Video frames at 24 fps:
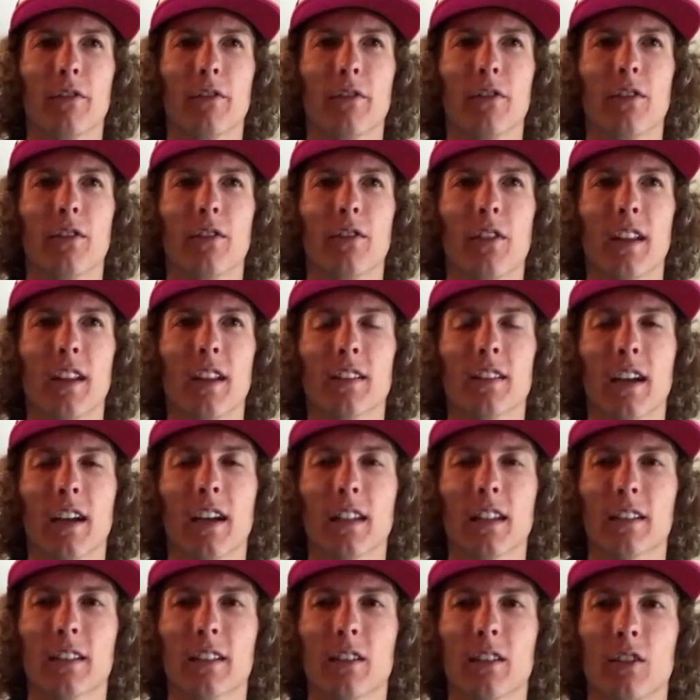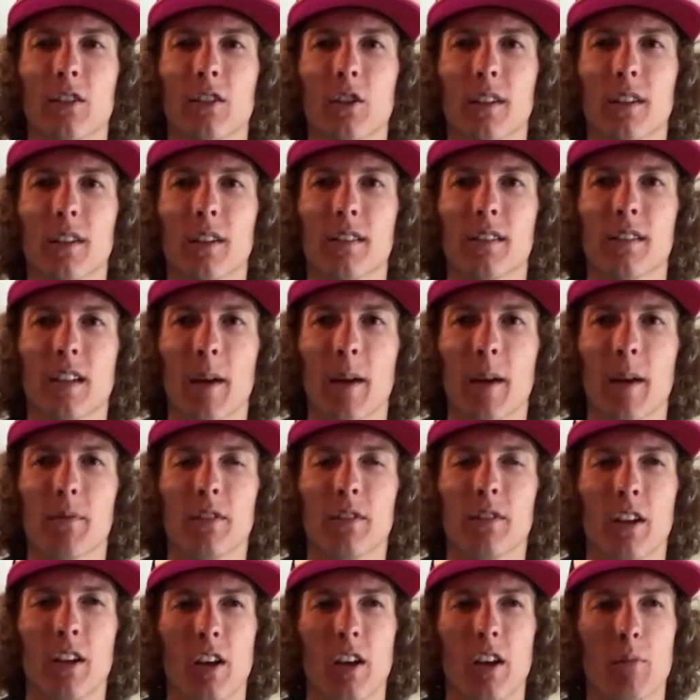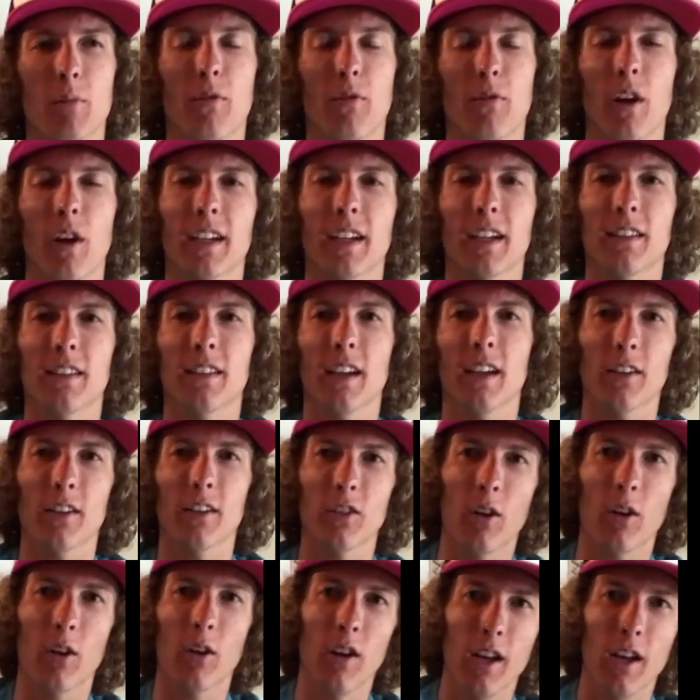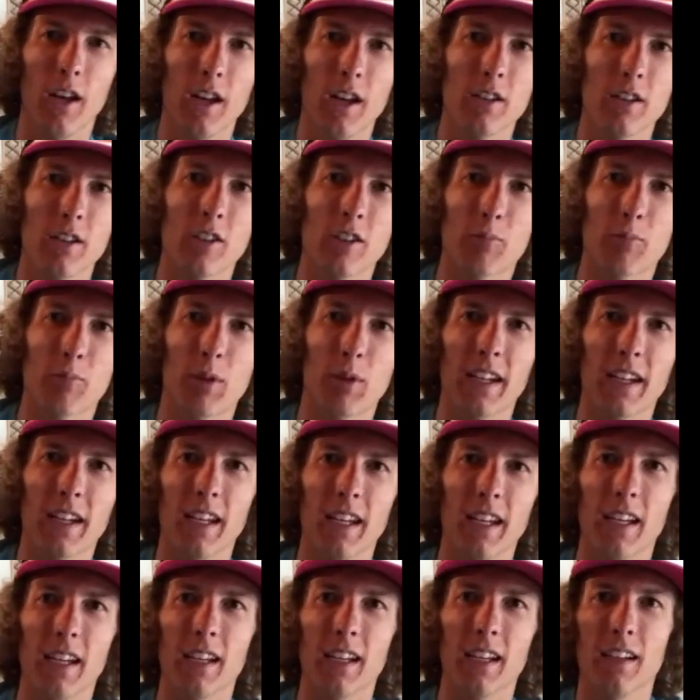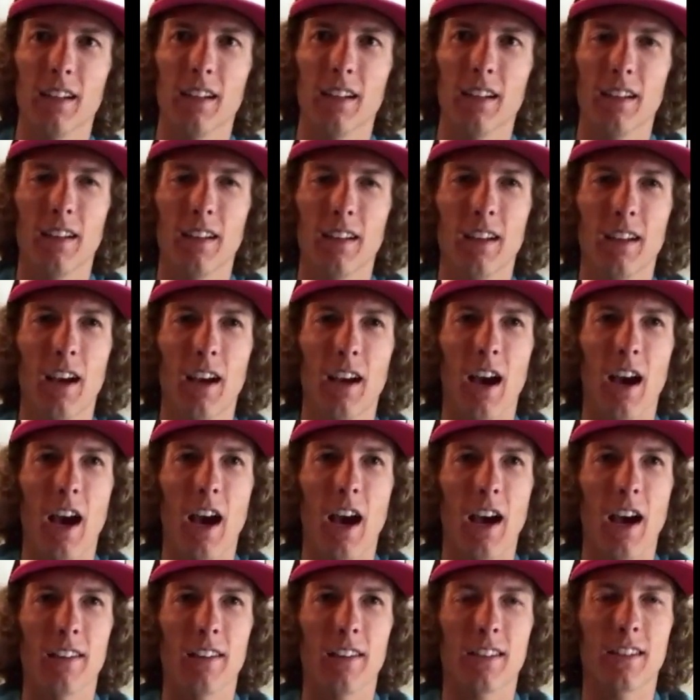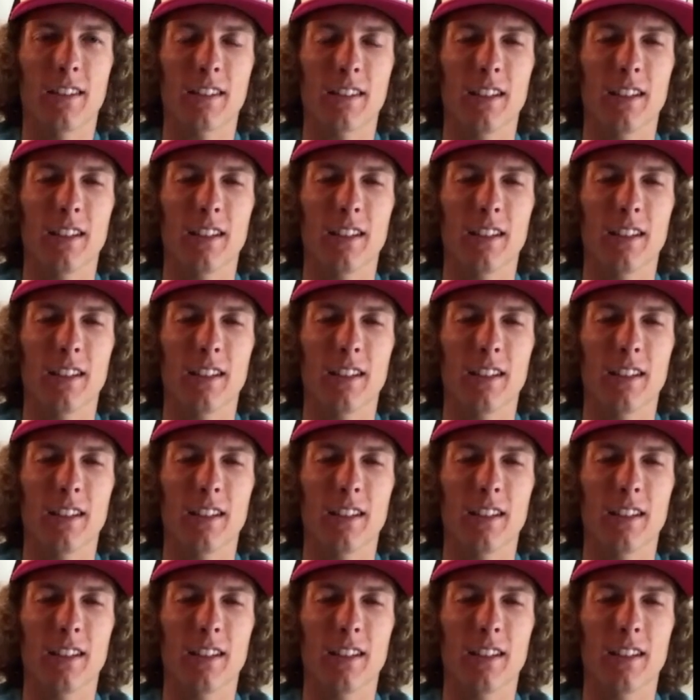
of things I'd like to do and steps before I get there. So just breaking at